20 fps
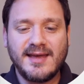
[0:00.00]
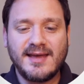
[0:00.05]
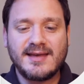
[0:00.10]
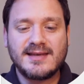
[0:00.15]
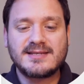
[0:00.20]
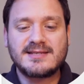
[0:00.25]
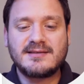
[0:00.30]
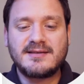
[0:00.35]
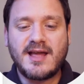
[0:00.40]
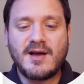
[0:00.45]

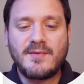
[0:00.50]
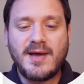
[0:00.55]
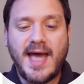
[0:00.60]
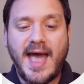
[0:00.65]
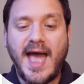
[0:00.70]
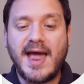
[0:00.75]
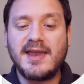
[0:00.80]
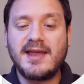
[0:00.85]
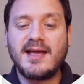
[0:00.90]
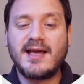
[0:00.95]
So now we're
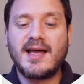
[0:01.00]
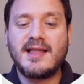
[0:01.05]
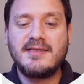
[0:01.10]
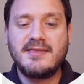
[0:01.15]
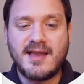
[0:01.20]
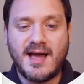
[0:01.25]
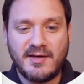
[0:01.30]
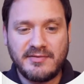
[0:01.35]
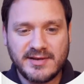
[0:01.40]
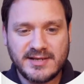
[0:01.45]
adding
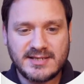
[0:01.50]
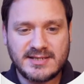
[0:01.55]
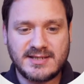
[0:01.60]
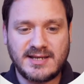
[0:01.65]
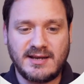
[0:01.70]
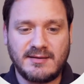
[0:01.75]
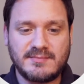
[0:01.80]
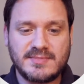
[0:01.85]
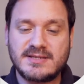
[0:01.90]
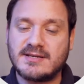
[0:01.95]
another
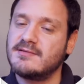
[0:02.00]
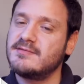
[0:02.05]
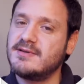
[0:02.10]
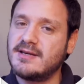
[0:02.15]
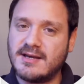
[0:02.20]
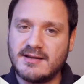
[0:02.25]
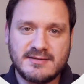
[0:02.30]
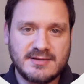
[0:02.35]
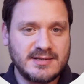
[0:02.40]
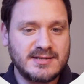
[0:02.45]
step. So you
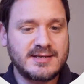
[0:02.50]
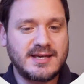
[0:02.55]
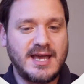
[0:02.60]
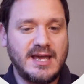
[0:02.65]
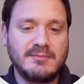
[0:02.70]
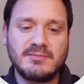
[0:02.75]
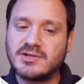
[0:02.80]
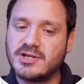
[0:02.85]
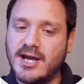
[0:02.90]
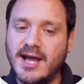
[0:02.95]
can just
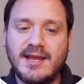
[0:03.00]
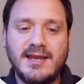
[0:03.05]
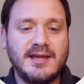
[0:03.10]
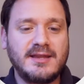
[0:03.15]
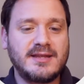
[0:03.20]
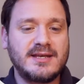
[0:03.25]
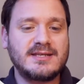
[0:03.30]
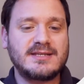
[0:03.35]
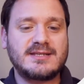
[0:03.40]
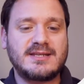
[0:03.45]
keep
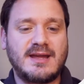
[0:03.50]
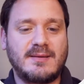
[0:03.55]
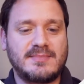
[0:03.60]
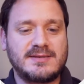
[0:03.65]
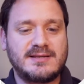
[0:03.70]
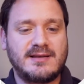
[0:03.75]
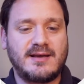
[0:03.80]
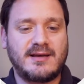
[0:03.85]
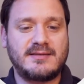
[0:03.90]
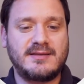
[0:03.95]
chaining these
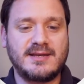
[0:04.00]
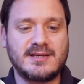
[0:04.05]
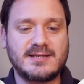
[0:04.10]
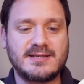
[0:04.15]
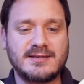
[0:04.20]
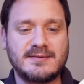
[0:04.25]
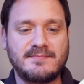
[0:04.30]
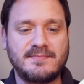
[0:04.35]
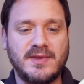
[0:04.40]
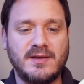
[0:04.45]
steps like
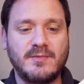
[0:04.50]
this.